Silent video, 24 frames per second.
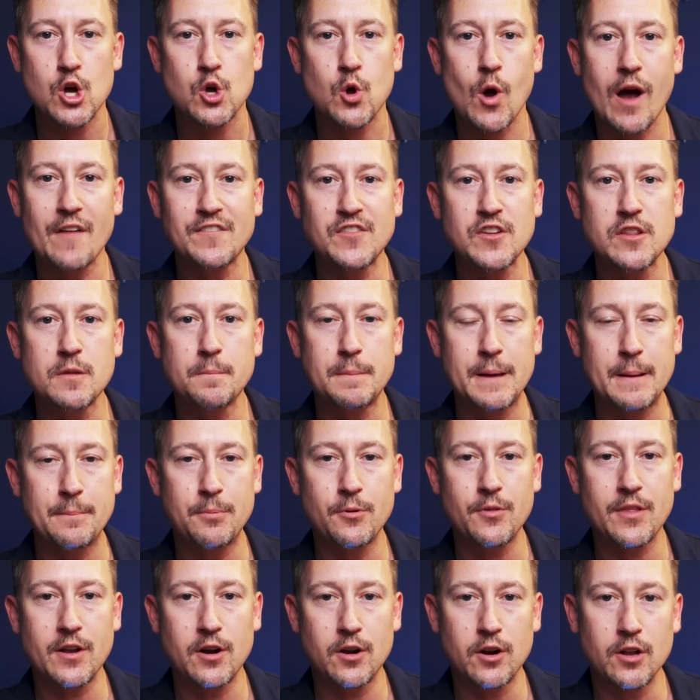Go after the
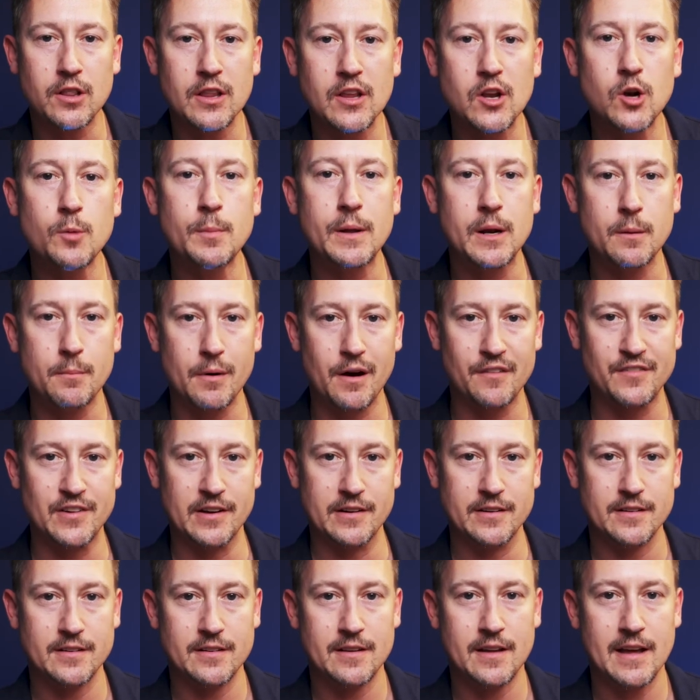people that are a little bit above
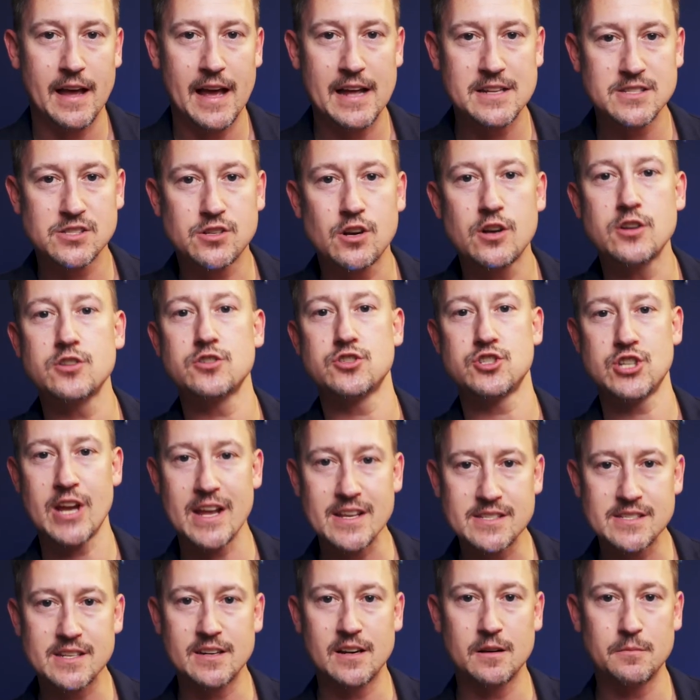you and start
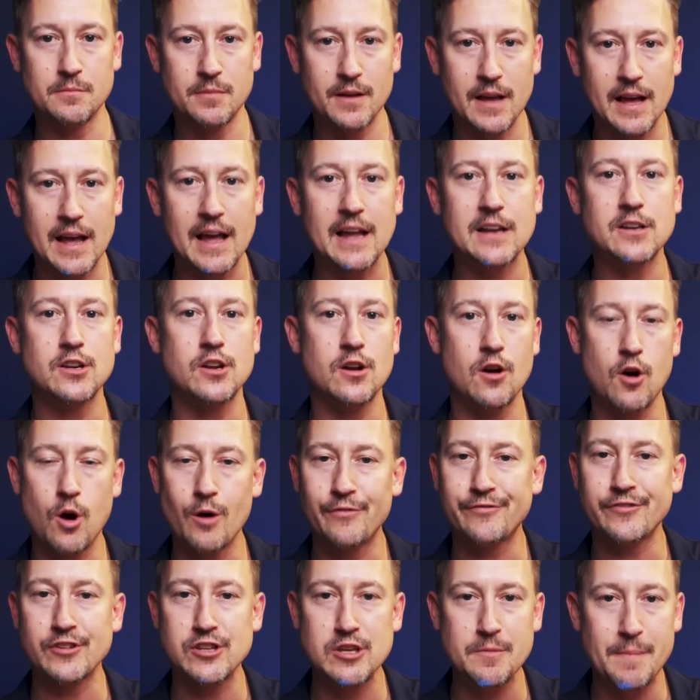chasing them. And,
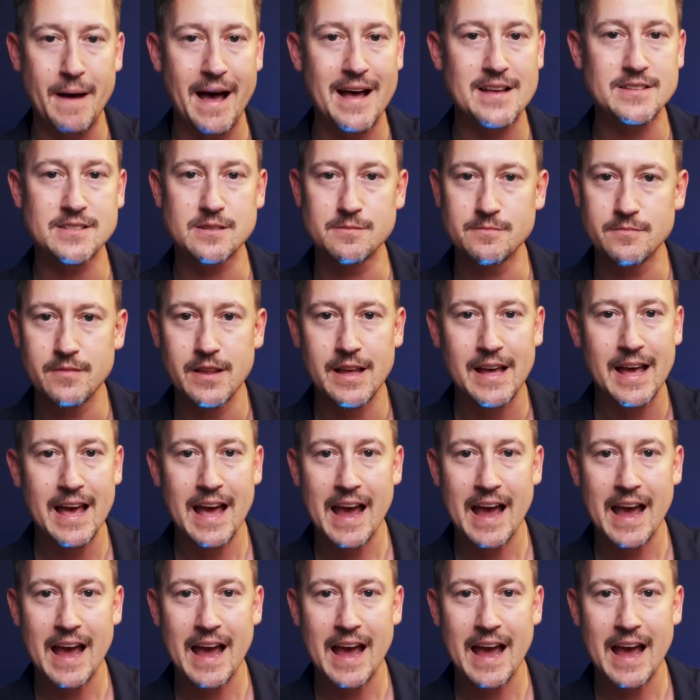hopefully you pass them.